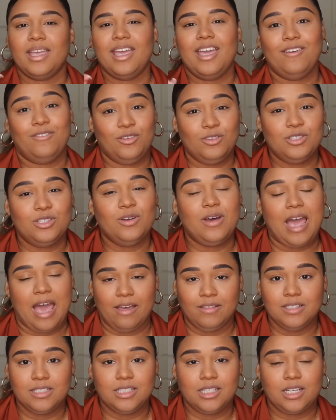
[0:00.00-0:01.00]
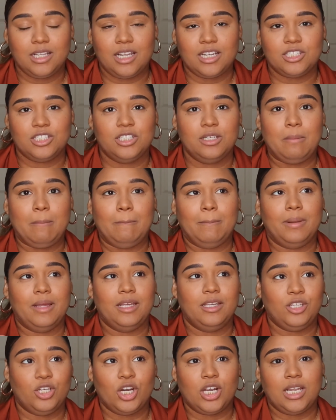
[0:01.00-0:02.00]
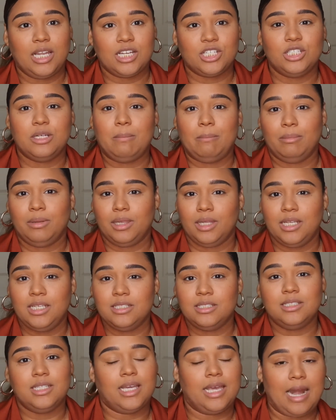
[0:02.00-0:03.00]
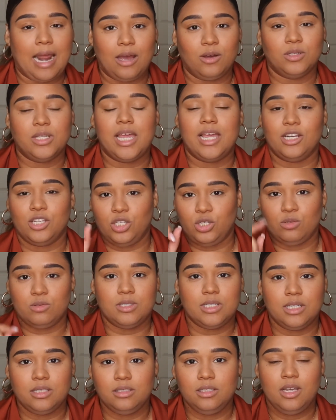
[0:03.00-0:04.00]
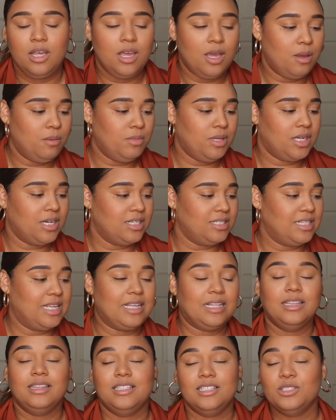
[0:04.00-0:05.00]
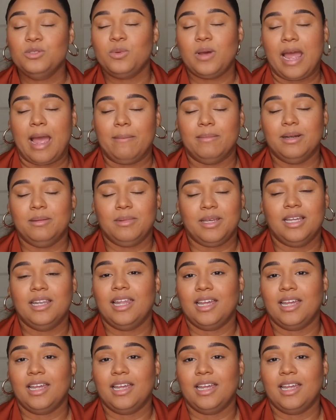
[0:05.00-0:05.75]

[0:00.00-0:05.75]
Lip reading: If you still have this in your collection, please dig it out and use it, because this is what happened to me.